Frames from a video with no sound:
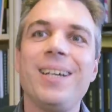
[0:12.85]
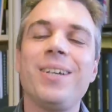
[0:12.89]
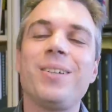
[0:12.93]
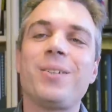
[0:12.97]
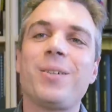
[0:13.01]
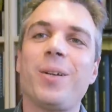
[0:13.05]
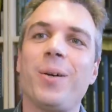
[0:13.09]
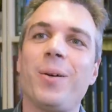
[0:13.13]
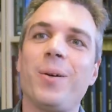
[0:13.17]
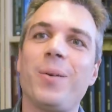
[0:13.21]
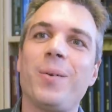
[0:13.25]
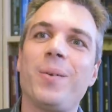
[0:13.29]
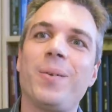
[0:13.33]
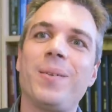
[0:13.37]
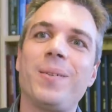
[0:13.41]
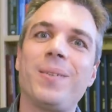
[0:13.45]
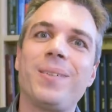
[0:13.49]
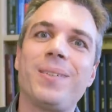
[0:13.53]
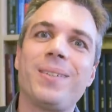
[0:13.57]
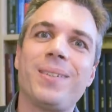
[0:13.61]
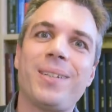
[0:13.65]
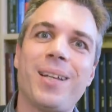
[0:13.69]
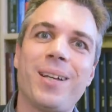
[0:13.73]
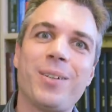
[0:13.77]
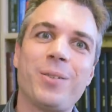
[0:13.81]
So
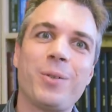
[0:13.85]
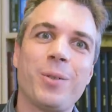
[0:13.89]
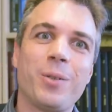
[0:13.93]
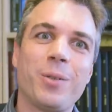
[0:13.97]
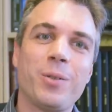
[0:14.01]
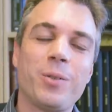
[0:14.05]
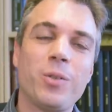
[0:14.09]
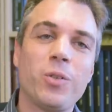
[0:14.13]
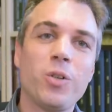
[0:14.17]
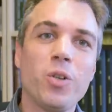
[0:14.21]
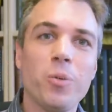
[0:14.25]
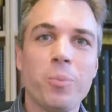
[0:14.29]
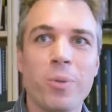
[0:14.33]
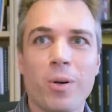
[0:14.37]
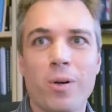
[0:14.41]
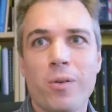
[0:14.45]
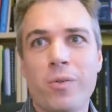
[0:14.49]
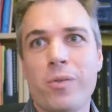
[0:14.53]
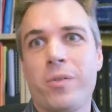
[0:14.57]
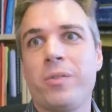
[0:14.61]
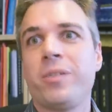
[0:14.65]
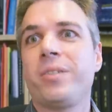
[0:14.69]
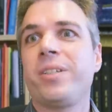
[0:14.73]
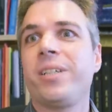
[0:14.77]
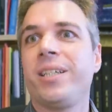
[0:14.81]
they're sort of super
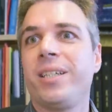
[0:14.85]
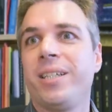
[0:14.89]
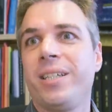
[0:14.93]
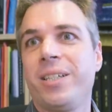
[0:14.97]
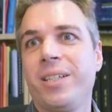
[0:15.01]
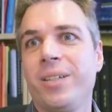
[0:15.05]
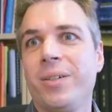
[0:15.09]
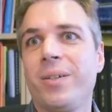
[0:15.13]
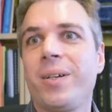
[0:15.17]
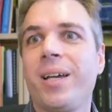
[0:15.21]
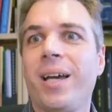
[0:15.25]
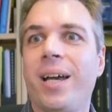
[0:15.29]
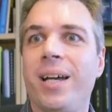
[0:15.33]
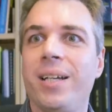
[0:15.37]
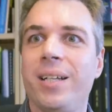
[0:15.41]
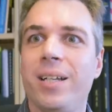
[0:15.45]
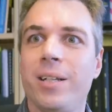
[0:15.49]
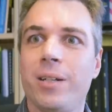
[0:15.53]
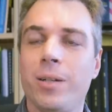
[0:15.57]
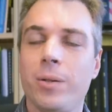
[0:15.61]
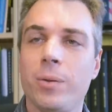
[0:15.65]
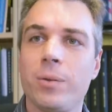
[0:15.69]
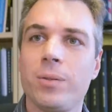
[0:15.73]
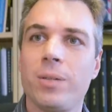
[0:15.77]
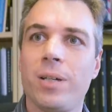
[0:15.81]
authority in the U K
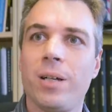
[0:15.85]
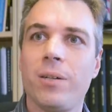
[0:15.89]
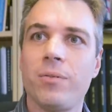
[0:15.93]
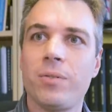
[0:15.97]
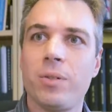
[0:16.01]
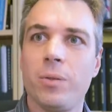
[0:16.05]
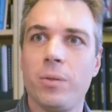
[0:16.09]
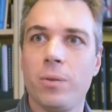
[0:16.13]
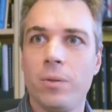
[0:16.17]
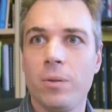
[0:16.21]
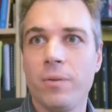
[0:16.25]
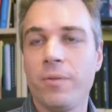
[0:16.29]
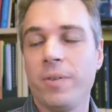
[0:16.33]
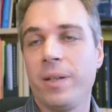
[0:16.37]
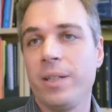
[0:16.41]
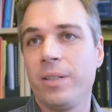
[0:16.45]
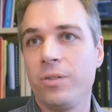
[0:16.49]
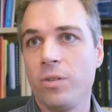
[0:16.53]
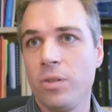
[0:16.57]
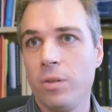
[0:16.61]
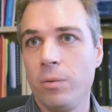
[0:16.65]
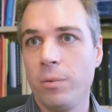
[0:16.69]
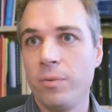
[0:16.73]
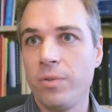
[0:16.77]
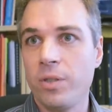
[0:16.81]
that looks after all
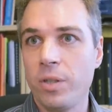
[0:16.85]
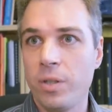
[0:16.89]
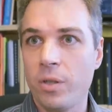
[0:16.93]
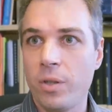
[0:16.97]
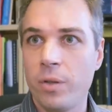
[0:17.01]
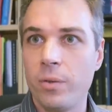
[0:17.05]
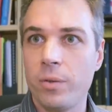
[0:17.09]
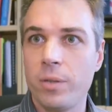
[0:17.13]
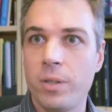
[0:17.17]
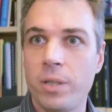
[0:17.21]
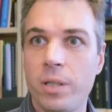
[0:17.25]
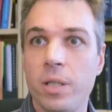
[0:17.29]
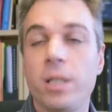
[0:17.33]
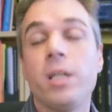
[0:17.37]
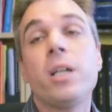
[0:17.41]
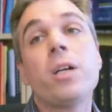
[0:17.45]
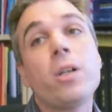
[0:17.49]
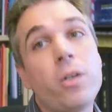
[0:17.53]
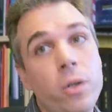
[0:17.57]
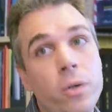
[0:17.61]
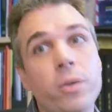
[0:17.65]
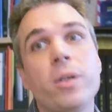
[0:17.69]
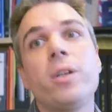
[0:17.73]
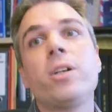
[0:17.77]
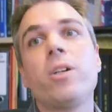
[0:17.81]
things to do with security,
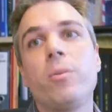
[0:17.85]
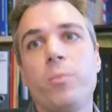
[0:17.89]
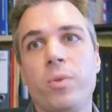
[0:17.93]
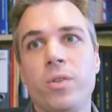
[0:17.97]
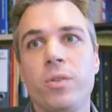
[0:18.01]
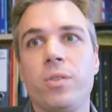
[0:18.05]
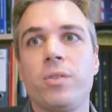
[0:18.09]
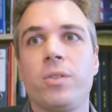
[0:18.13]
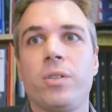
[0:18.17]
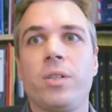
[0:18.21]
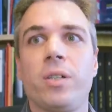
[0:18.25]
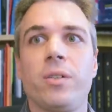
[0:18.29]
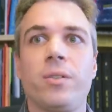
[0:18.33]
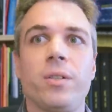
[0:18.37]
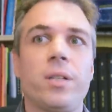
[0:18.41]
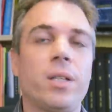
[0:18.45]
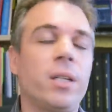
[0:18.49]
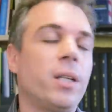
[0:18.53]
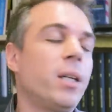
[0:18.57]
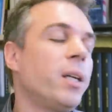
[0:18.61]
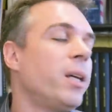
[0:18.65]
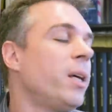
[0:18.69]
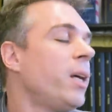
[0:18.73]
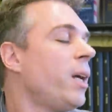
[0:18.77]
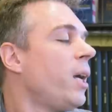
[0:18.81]
including computer security.